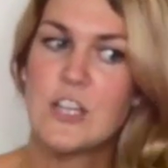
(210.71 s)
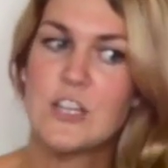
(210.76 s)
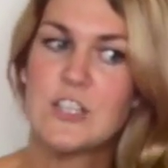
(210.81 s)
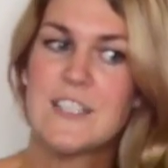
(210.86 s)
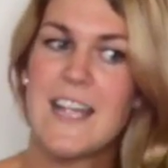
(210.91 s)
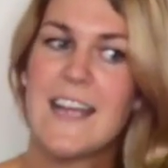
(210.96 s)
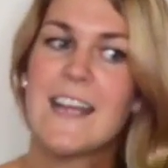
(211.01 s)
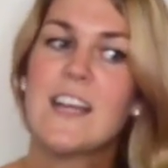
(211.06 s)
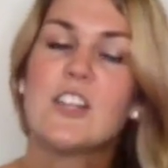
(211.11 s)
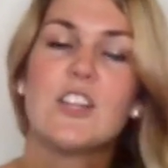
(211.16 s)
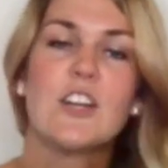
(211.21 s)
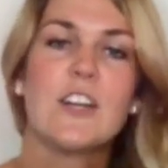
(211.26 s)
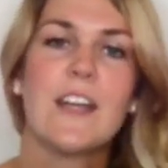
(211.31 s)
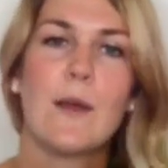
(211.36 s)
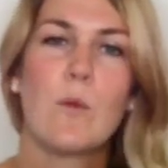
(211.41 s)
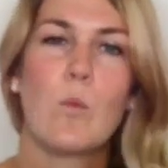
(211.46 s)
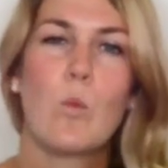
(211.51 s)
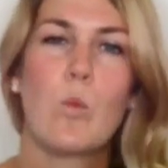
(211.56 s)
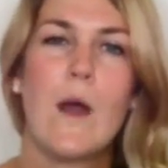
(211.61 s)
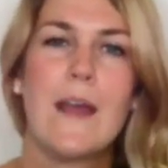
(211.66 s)
take a look
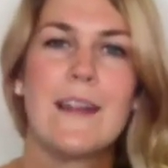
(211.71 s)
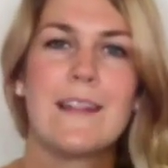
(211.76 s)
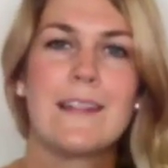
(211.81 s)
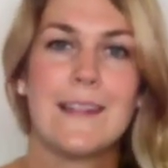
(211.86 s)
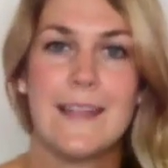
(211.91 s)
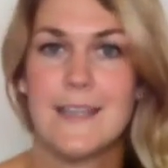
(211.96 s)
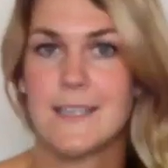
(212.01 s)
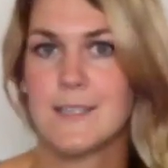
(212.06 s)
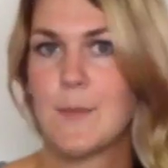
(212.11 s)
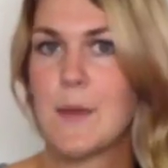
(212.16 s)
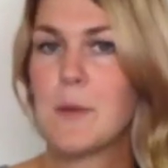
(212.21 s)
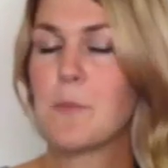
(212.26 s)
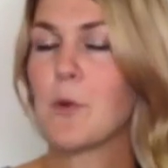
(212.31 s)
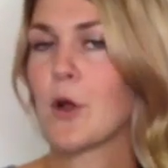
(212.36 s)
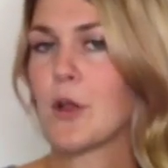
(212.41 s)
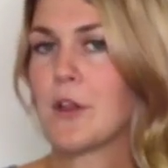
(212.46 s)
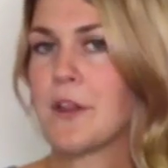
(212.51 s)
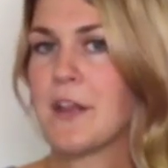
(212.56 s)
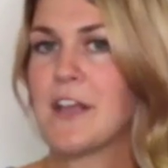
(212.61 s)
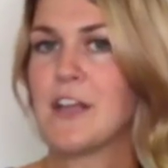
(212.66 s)
at what links people
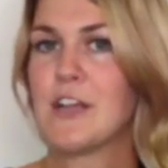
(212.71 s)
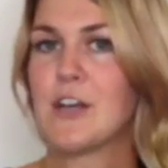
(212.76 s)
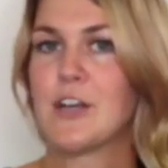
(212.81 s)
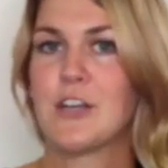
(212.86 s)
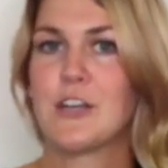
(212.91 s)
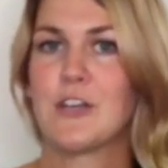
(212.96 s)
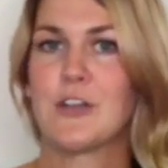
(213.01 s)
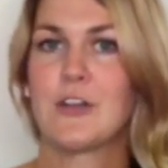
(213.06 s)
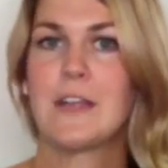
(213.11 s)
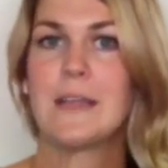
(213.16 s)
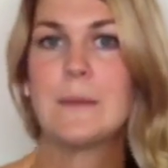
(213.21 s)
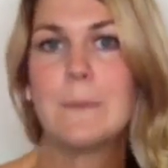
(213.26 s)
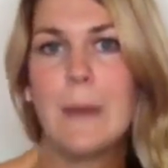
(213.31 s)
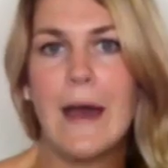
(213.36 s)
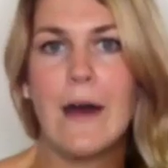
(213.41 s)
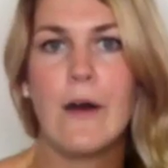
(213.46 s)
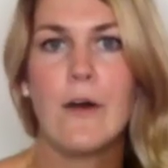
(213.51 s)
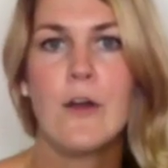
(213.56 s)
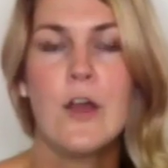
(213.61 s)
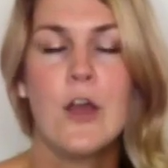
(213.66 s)
are clicking on in your
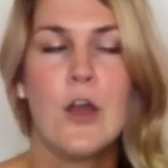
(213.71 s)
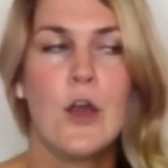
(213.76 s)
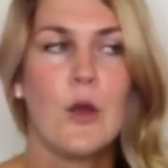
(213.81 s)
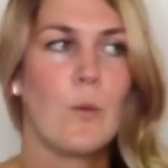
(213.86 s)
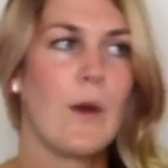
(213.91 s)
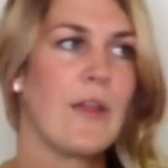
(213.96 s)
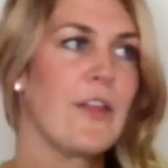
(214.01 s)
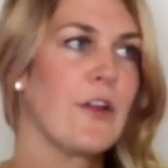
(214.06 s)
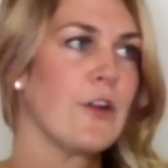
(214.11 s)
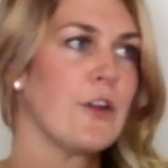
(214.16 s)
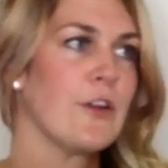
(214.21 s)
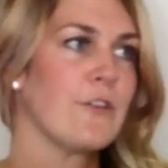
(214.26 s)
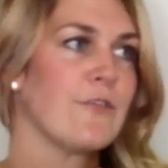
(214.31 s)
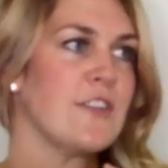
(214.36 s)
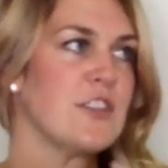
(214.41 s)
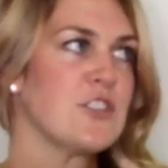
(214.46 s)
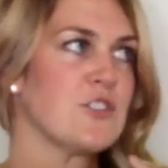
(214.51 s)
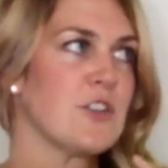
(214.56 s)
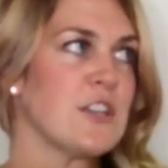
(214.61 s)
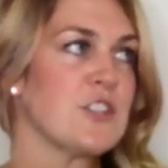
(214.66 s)
email, whether you're
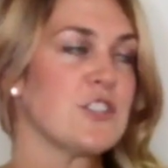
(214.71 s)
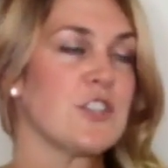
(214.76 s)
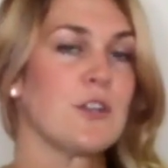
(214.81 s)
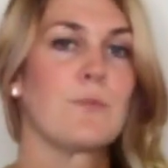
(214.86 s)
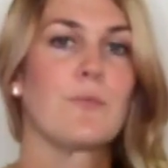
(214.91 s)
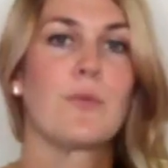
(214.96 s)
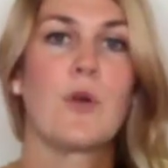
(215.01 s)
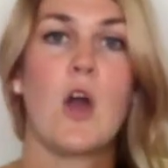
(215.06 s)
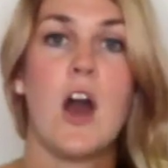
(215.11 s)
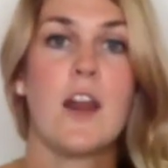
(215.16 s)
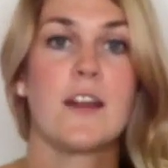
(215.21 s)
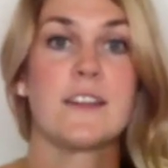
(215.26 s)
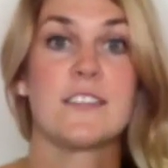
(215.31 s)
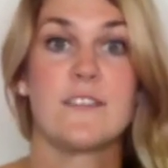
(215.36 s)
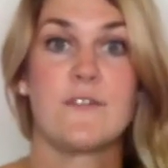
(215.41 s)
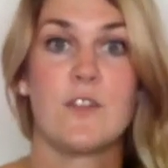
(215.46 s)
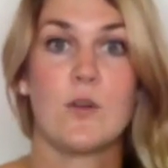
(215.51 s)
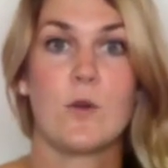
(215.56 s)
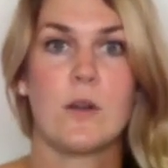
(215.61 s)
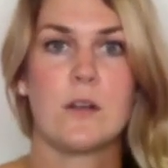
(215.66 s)
featuring certain
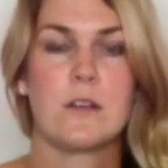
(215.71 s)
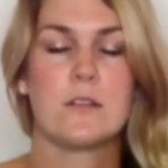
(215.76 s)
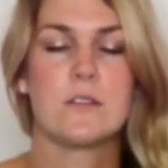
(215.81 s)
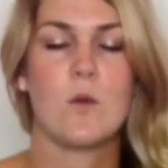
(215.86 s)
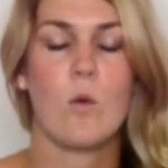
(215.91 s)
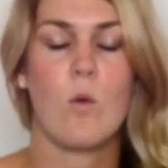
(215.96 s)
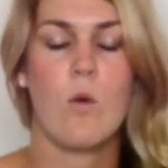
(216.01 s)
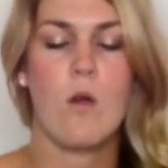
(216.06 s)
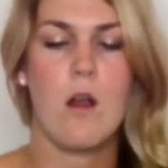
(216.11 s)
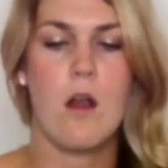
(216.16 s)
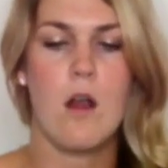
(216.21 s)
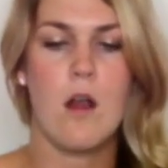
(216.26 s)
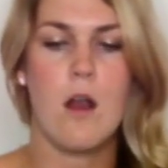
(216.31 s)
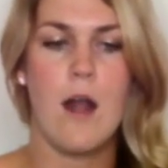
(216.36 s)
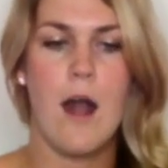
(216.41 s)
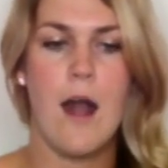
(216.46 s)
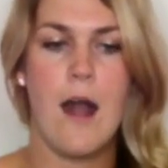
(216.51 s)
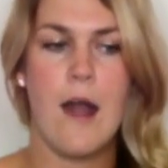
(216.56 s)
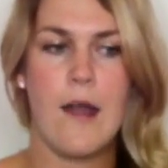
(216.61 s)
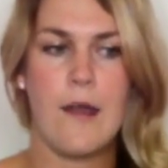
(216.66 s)
products of yours
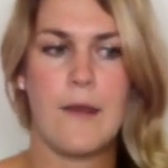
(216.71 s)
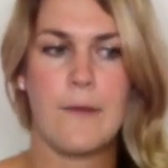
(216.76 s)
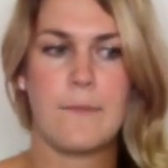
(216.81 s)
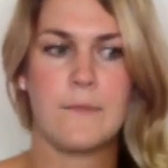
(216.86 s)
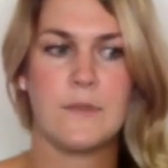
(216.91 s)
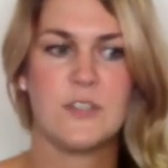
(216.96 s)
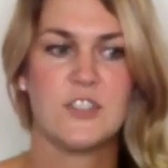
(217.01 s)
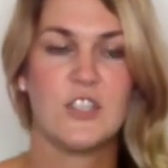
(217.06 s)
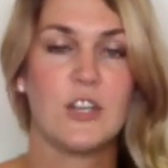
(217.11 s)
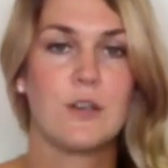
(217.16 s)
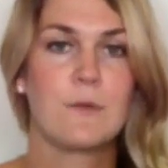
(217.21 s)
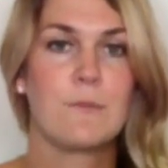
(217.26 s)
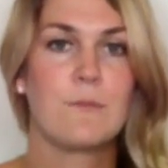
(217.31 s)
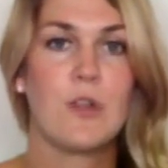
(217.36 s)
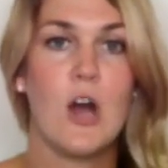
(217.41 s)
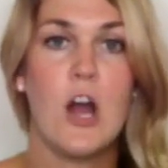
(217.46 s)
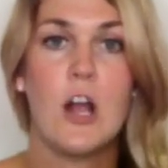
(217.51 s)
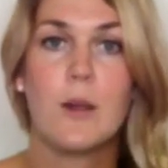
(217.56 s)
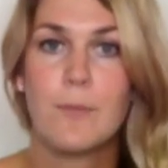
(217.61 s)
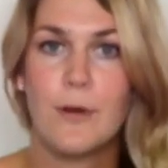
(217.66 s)
or certain
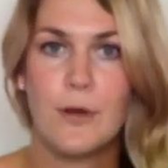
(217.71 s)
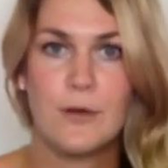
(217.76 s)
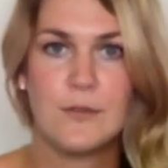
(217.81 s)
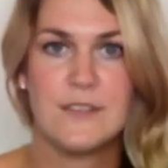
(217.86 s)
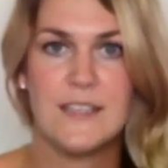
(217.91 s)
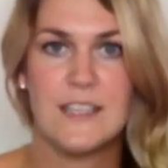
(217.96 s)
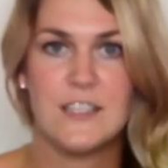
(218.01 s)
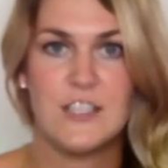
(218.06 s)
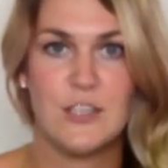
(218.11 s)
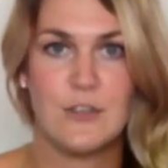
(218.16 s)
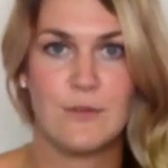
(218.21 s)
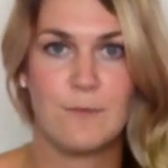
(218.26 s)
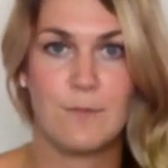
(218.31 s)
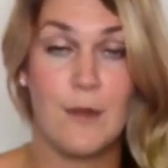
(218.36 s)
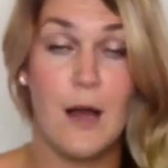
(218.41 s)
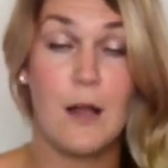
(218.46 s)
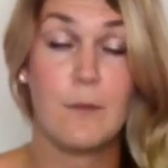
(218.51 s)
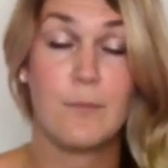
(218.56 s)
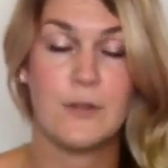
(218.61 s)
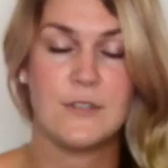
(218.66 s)
blog posts that
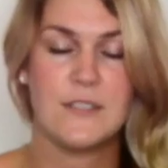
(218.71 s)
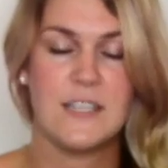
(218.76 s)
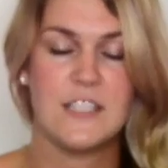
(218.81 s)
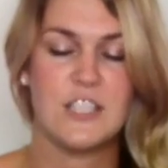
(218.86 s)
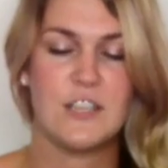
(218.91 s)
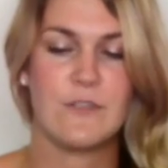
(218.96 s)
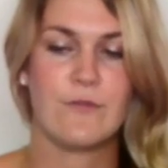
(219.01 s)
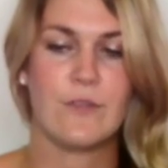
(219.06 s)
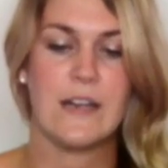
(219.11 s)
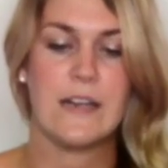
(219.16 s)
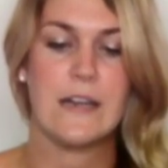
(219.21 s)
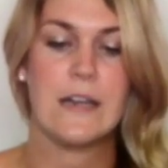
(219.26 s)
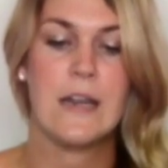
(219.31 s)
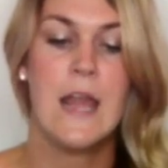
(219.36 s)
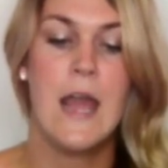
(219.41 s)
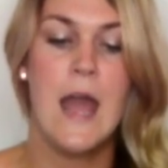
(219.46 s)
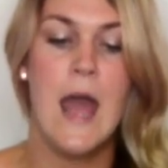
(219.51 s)
you've written.